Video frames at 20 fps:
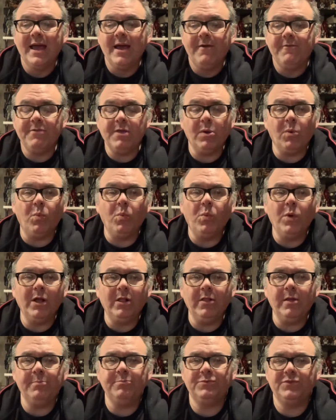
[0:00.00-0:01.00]
that
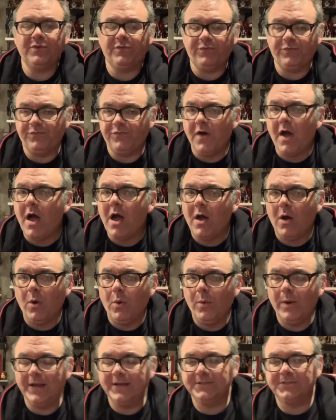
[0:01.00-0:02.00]
Willem
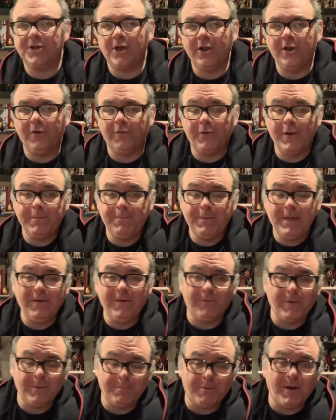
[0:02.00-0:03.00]
Dafoe is going to be
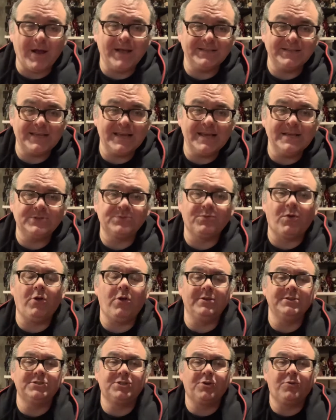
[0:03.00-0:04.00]
reprising his role
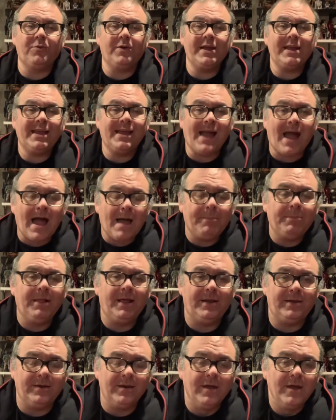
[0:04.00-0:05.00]
as the Green
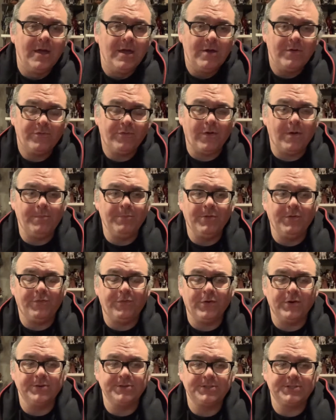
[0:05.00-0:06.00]
Goblin from the
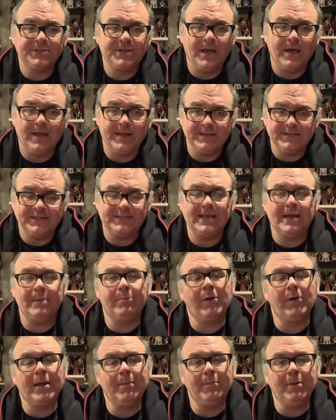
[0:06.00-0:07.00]
first Sam
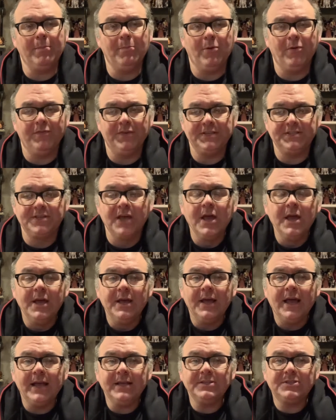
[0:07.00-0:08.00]
Raimi movies.
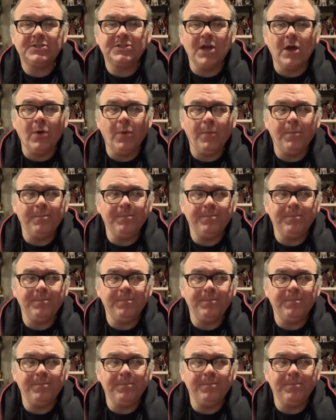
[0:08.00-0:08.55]
So